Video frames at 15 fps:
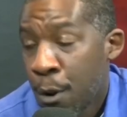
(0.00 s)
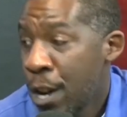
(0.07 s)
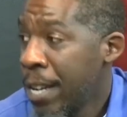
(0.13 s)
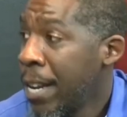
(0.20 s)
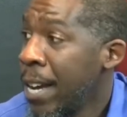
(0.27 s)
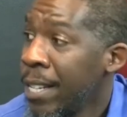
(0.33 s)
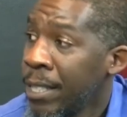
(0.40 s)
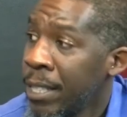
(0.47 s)

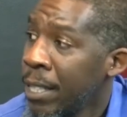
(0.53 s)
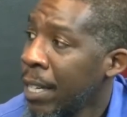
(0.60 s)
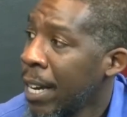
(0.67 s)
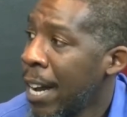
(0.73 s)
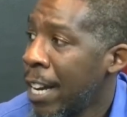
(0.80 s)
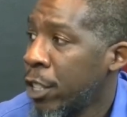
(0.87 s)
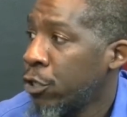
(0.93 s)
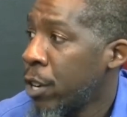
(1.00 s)
Barnett's in
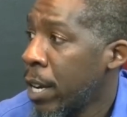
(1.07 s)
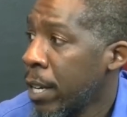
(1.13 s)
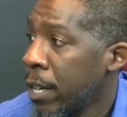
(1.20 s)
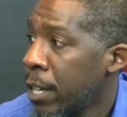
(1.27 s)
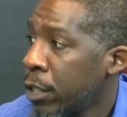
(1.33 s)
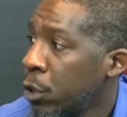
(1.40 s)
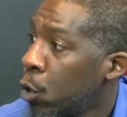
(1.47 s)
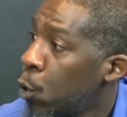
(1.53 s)
a
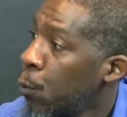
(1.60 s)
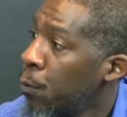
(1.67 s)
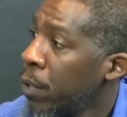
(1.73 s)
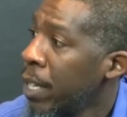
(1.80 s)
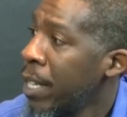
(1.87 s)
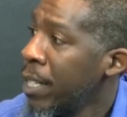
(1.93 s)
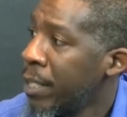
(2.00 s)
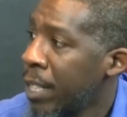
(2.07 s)
contract year, so
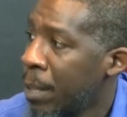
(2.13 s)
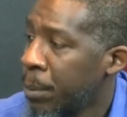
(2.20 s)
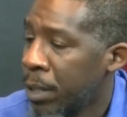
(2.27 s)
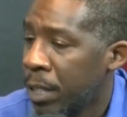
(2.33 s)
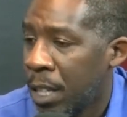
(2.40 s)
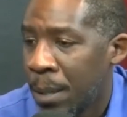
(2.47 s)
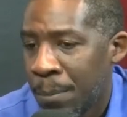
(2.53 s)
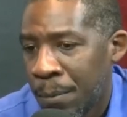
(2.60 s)
hopefully he
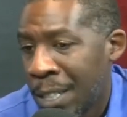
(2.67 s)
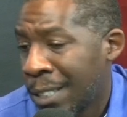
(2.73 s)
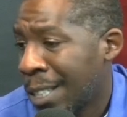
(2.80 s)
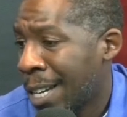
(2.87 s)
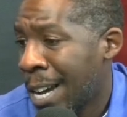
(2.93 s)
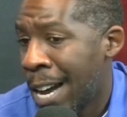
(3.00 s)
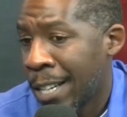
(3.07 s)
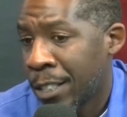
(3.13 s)
steps it up.
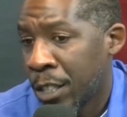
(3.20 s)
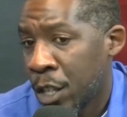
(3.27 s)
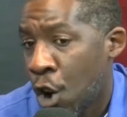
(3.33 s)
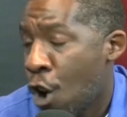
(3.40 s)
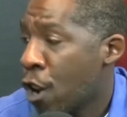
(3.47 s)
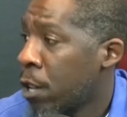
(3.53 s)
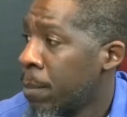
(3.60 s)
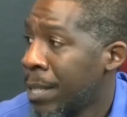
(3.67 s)
Fletcher Cox,
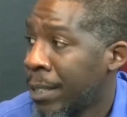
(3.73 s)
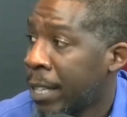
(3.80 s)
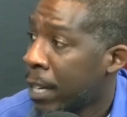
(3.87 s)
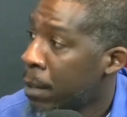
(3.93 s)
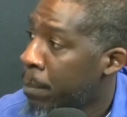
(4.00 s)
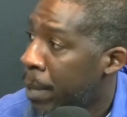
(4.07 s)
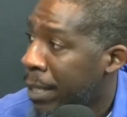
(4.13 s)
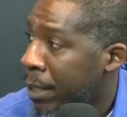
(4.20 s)
arguably the
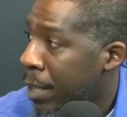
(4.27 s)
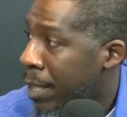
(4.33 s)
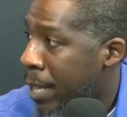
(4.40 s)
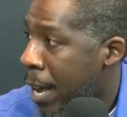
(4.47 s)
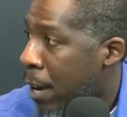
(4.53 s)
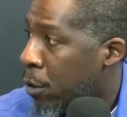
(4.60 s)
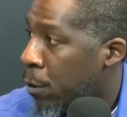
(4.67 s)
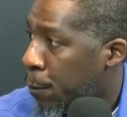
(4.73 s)
second best D
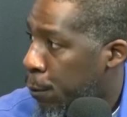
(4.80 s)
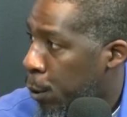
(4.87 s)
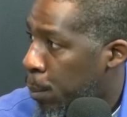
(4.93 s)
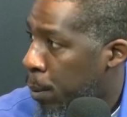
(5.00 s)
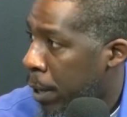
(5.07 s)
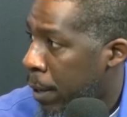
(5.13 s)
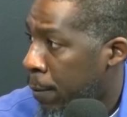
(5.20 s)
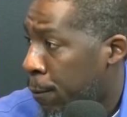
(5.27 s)
tackle in,
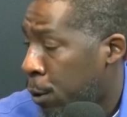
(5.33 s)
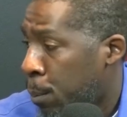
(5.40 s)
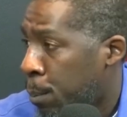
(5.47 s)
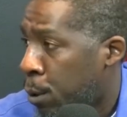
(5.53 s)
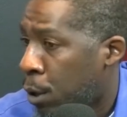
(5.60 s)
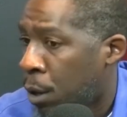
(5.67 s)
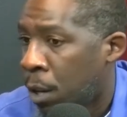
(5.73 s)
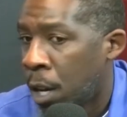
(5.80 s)
fo- in
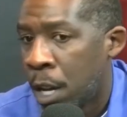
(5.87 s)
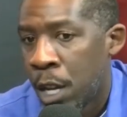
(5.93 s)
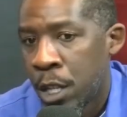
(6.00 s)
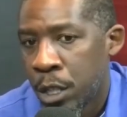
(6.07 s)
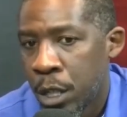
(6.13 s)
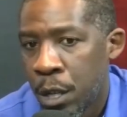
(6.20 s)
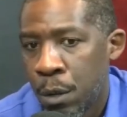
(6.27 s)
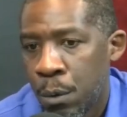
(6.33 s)
football.
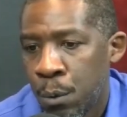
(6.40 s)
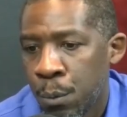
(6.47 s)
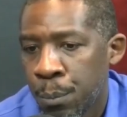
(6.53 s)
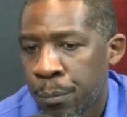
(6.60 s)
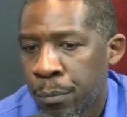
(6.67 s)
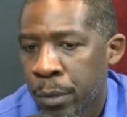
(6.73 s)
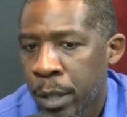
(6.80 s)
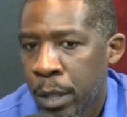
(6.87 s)
So
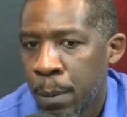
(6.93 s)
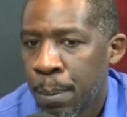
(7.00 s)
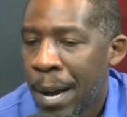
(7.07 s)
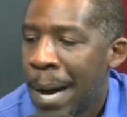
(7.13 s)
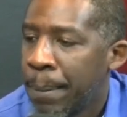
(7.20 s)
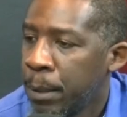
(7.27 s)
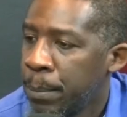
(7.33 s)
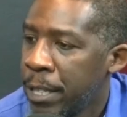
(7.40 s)
the
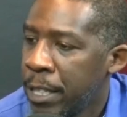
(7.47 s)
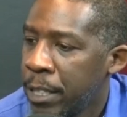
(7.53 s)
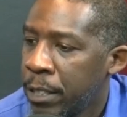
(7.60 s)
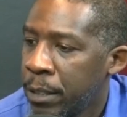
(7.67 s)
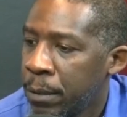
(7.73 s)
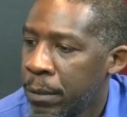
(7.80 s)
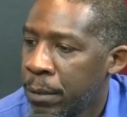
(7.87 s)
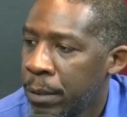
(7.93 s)
problem
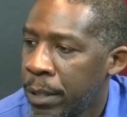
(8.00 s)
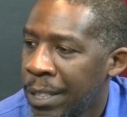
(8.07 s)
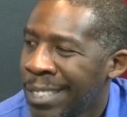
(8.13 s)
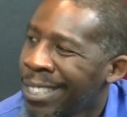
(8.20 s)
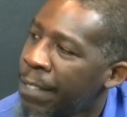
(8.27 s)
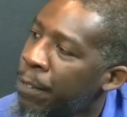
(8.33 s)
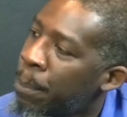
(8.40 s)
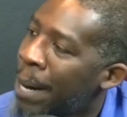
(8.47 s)
is
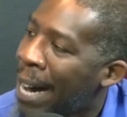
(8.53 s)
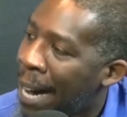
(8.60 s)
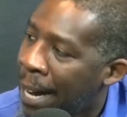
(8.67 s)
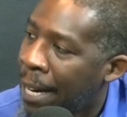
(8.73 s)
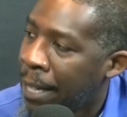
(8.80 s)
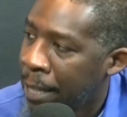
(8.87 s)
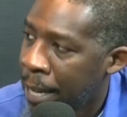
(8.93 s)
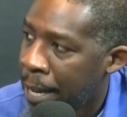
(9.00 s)
there's nothing
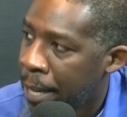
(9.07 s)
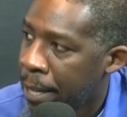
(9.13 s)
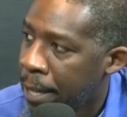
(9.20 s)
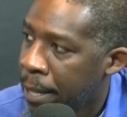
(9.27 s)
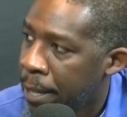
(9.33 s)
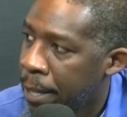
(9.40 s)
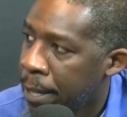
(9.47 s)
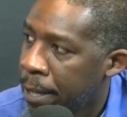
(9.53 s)
behind that.
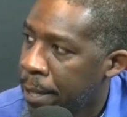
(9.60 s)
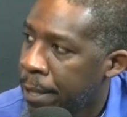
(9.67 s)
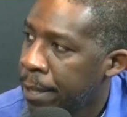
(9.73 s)
Yeah, the